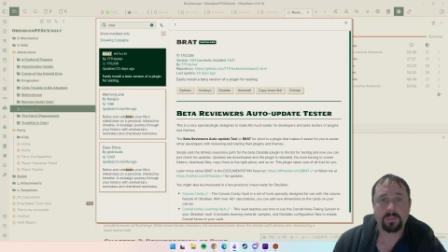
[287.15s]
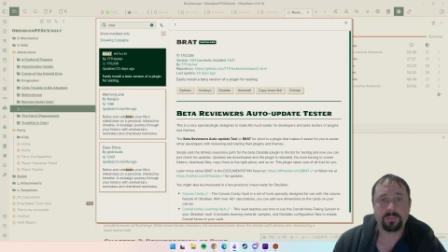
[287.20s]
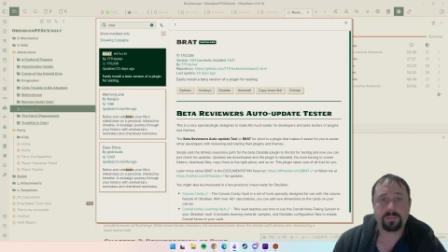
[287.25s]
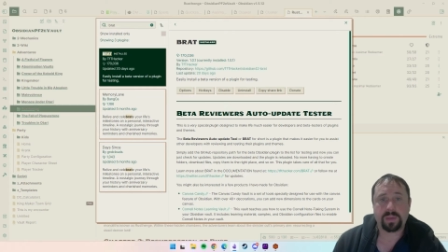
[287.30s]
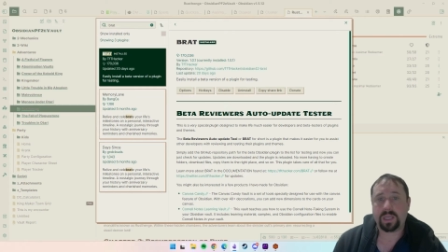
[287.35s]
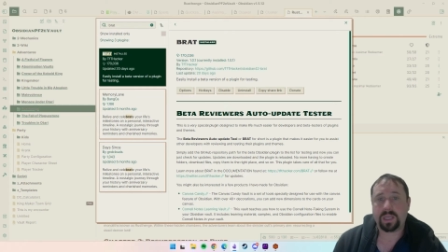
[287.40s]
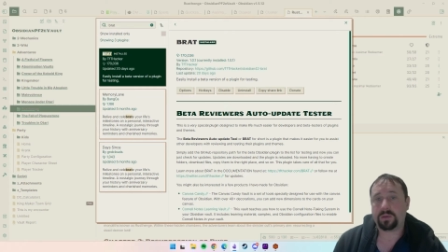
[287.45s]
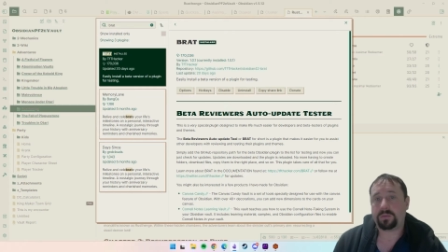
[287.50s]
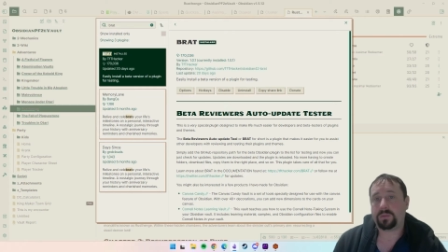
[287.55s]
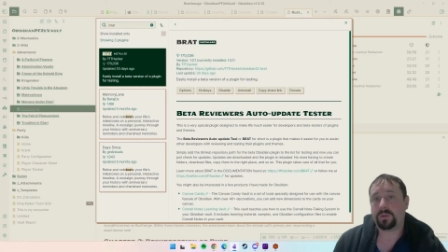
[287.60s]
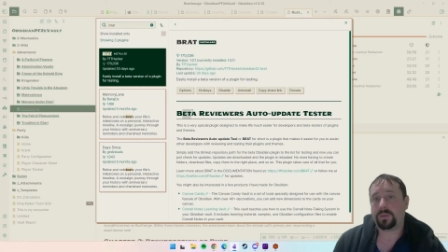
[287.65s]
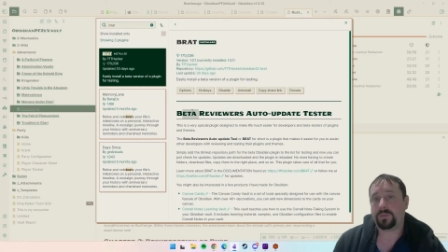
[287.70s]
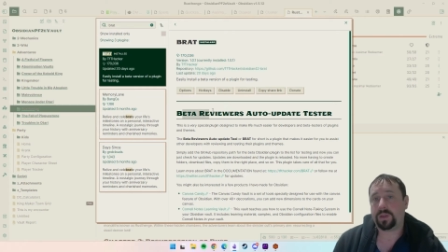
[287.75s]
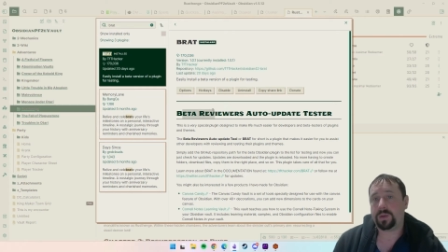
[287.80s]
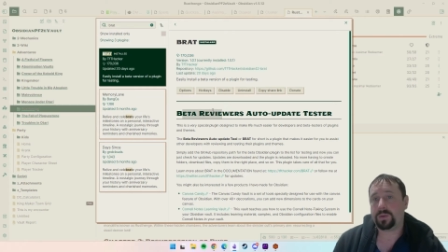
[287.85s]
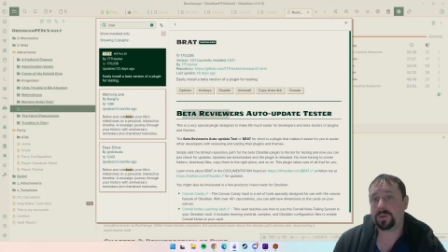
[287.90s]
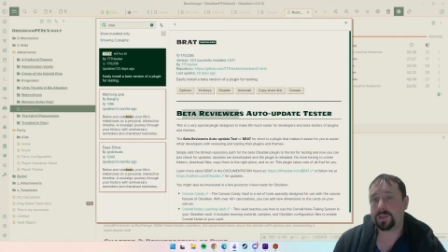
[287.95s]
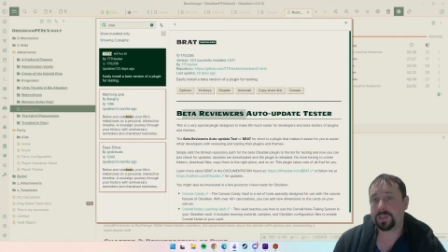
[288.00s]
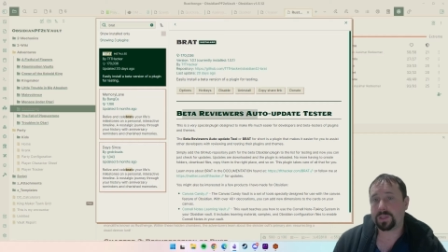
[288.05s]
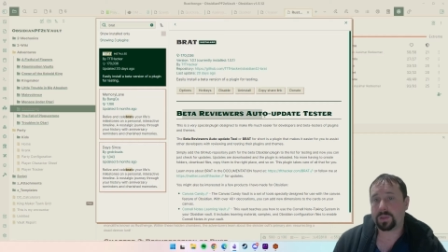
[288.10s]
Beta
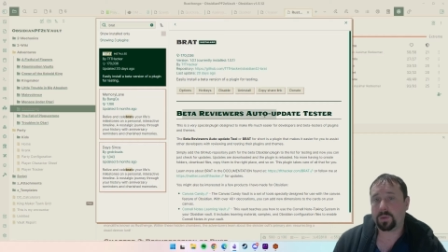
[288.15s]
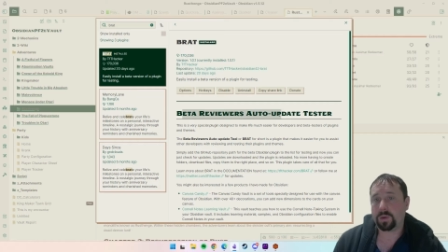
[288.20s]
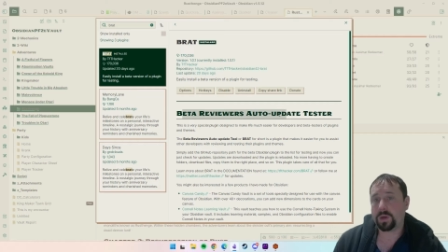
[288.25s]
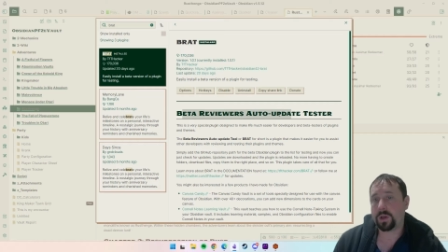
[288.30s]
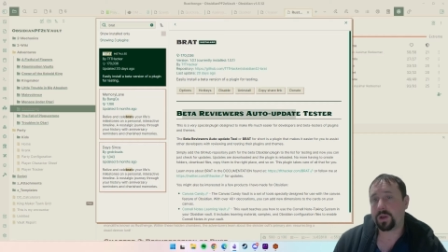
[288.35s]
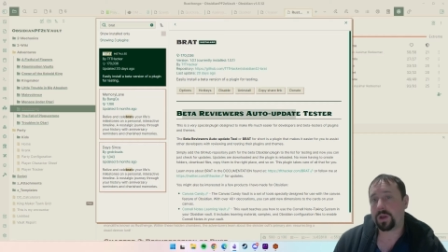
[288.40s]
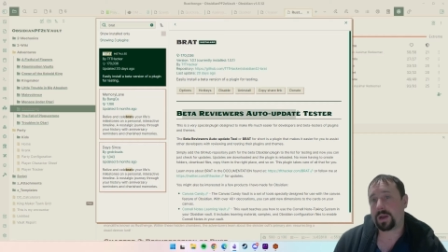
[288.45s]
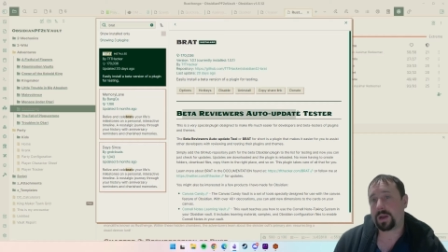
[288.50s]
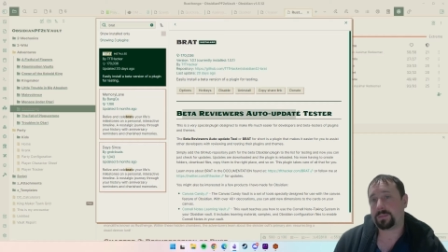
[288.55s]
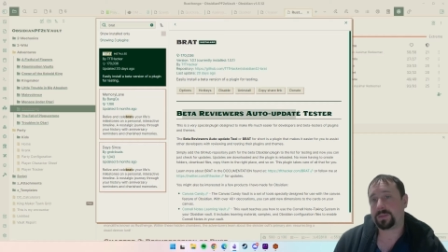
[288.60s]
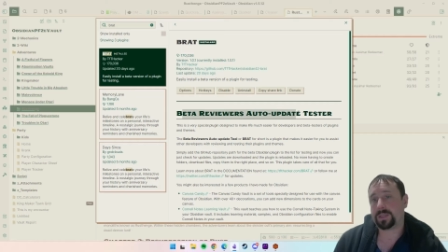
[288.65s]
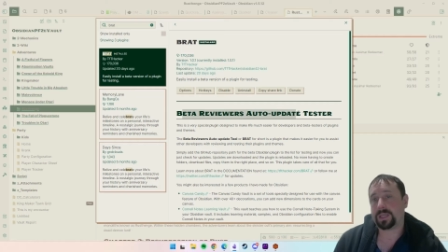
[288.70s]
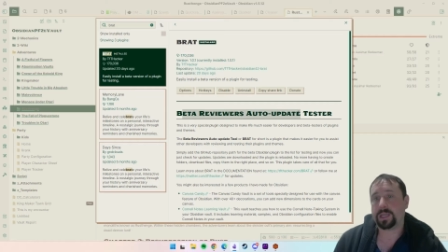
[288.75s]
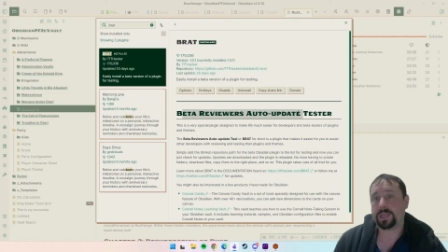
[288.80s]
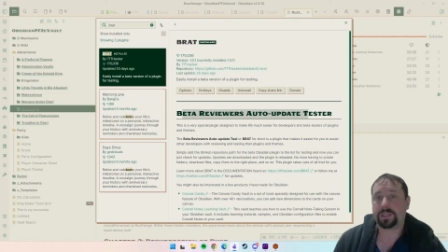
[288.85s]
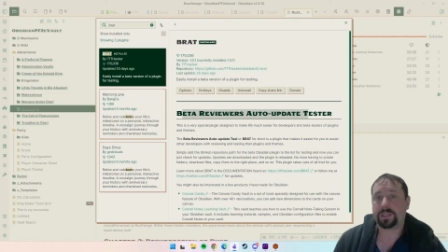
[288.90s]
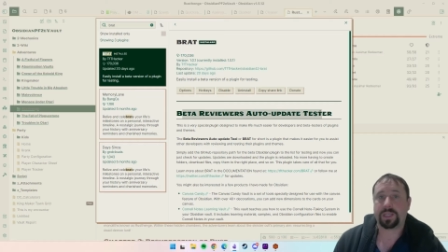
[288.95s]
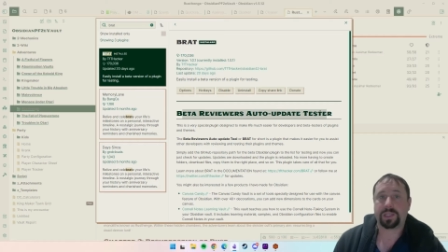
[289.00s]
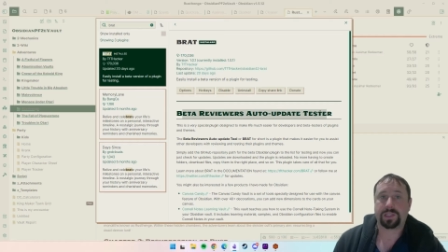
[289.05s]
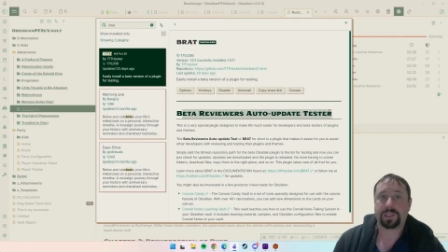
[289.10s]
Reviewers Auto
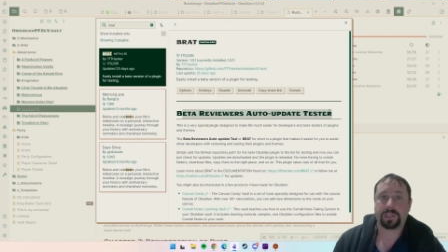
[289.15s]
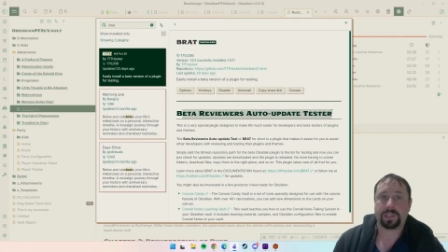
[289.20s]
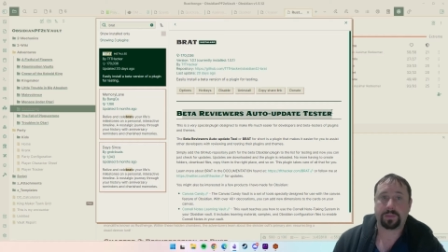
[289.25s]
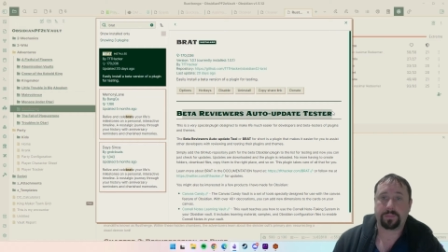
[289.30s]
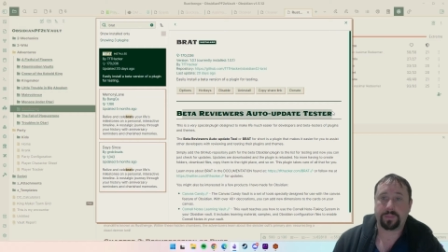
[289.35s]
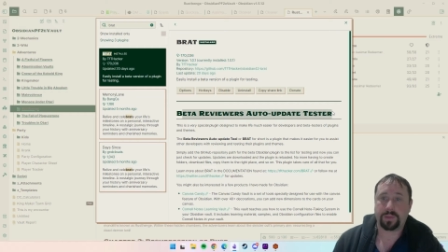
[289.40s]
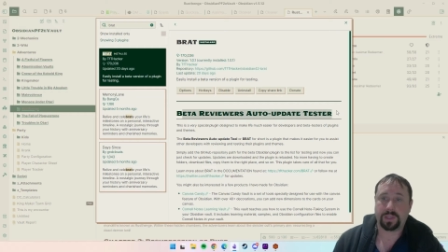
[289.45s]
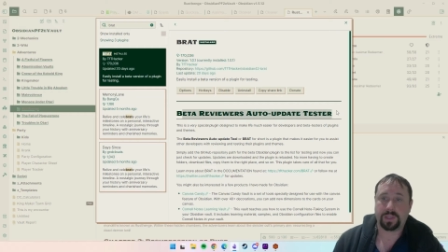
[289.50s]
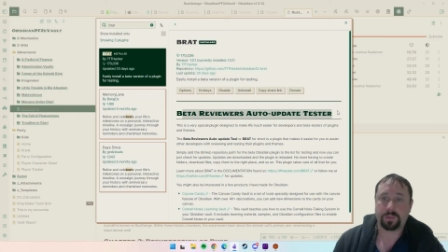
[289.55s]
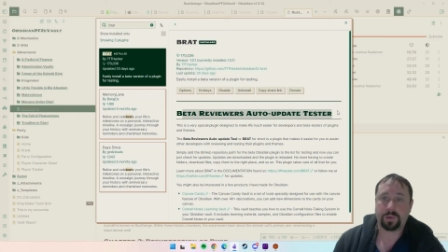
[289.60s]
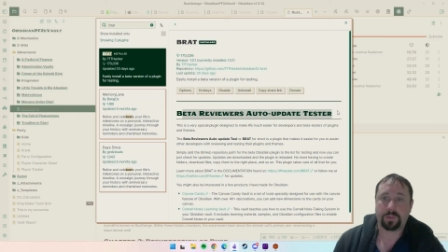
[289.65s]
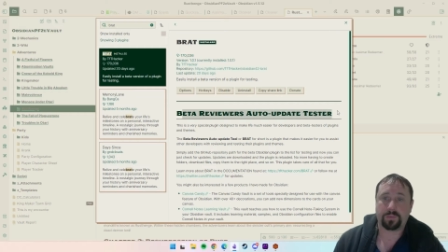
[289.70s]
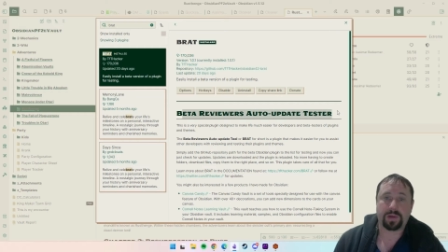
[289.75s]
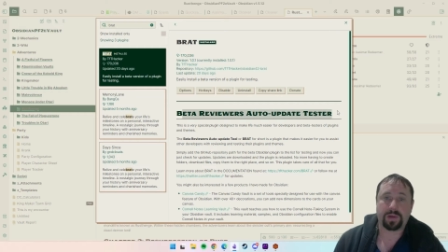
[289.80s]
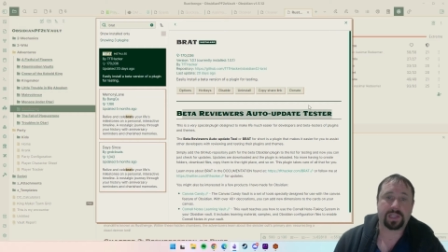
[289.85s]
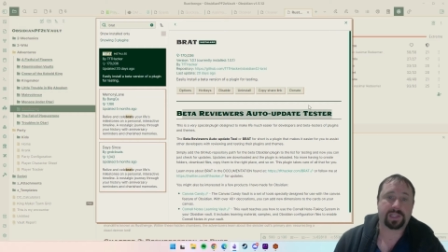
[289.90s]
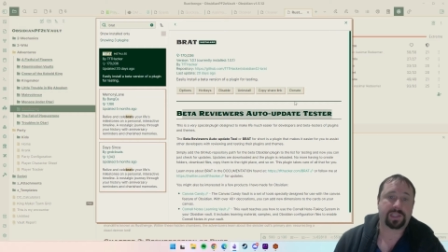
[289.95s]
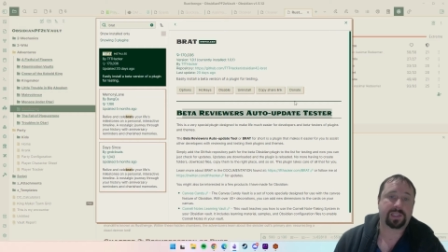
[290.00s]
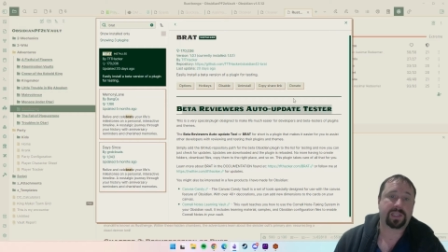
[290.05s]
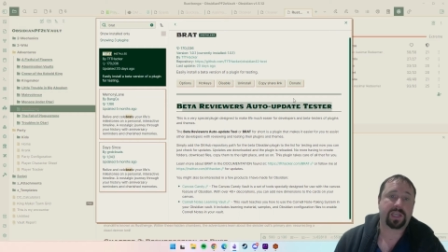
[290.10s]
Update Tester is what
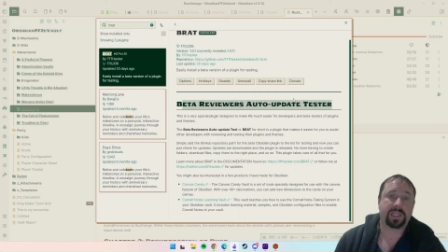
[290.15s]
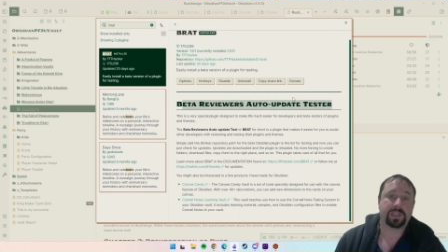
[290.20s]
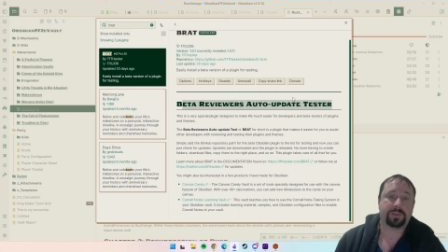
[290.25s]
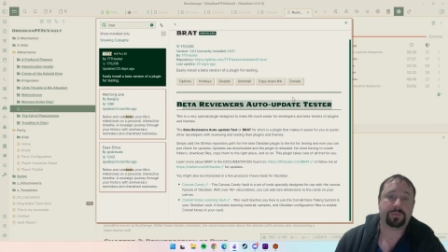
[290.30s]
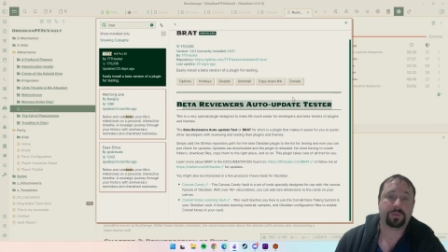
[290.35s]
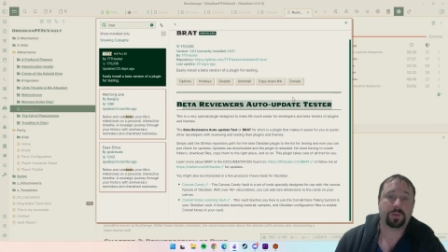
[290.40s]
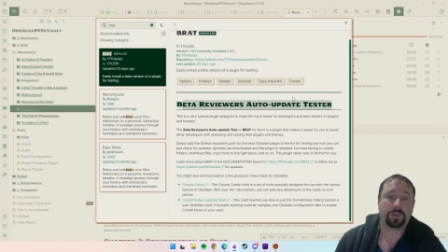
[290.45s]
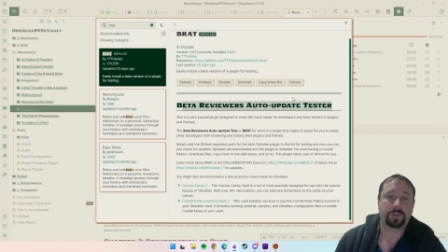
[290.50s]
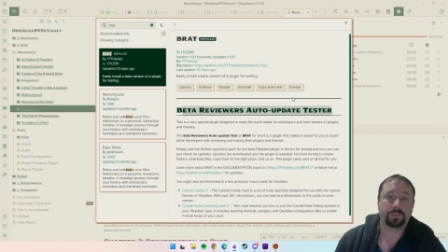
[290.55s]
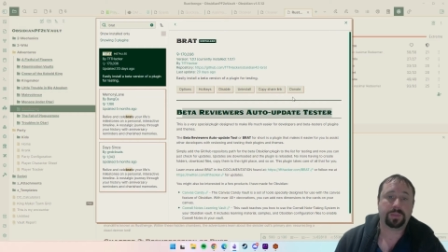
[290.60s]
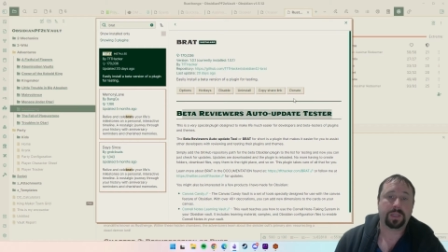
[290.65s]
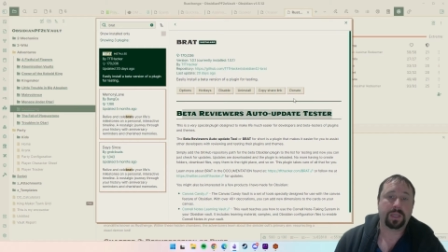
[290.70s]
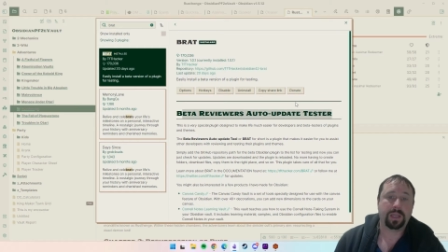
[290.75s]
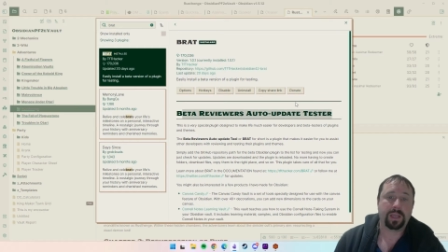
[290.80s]
BRAT stands for.